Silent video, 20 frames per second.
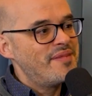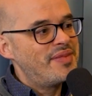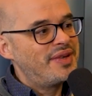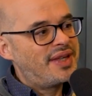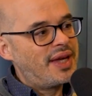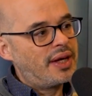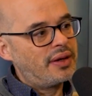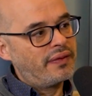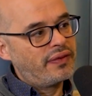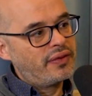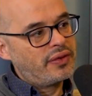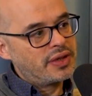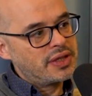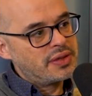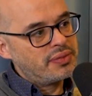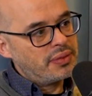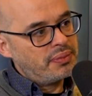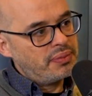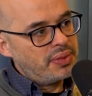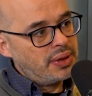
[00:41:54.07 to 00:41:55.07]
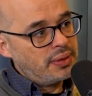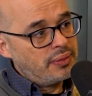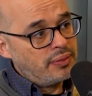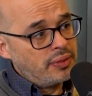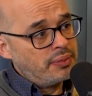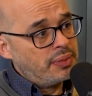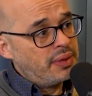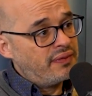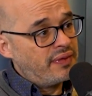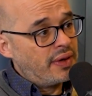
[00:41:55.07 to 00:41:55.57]
But that, of course, would
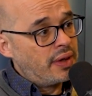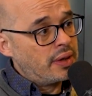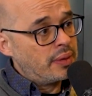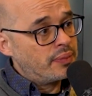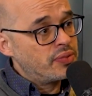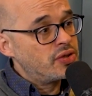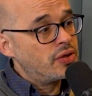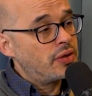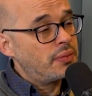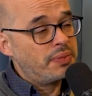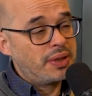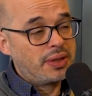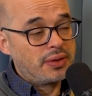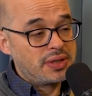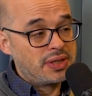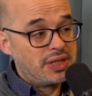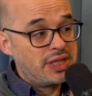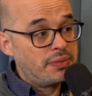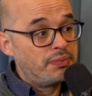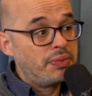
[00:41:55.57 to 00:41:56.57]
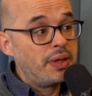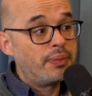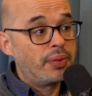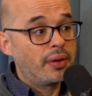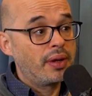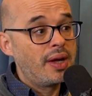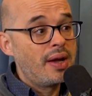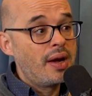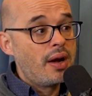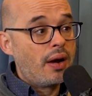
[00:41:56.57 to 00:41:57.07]
be very absurd, because these
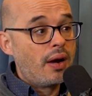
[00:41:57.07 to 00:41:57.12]
people